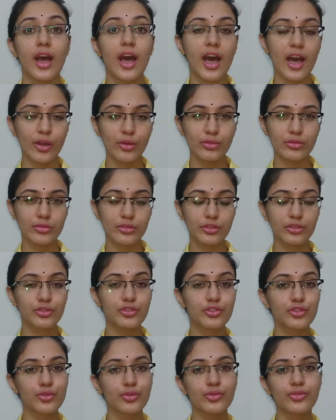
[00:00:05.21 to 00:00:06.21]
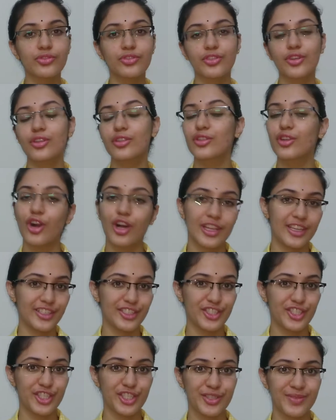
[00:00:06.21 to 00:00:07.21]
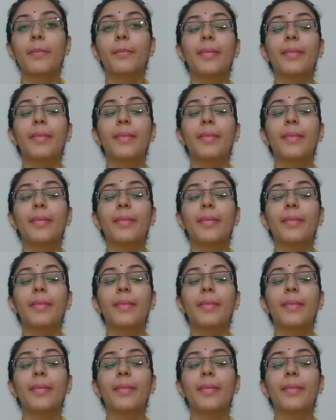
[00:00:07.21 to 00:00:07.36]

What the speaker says: how to choose your college.